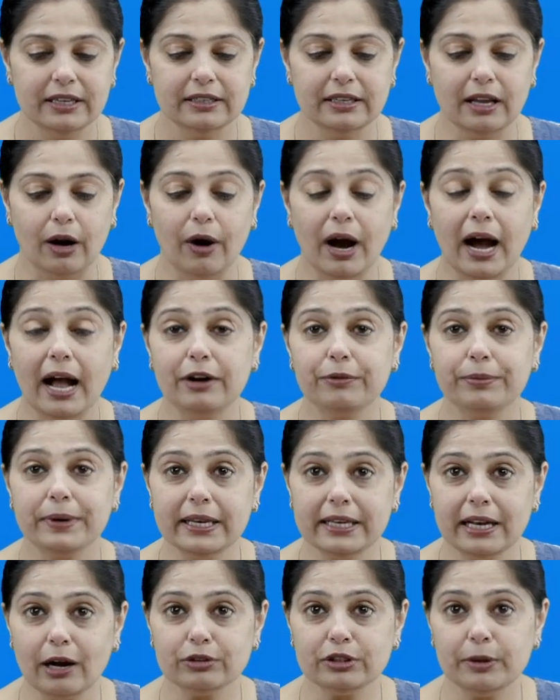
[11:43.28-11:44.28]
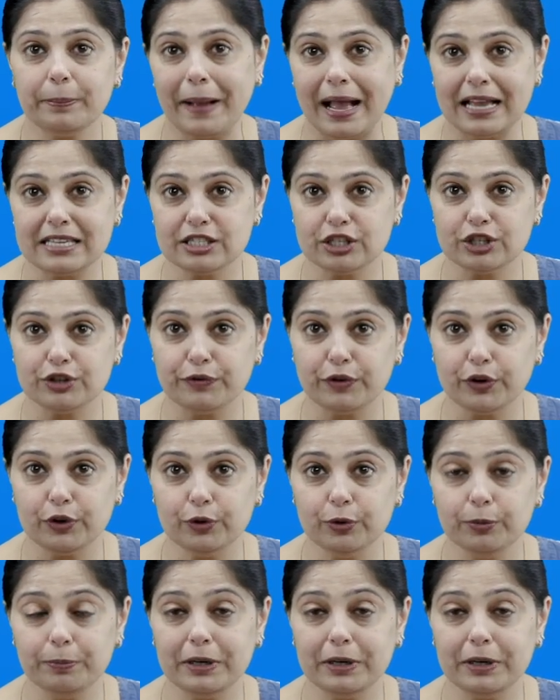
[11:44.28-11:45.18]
Now I'll read out the passage for you,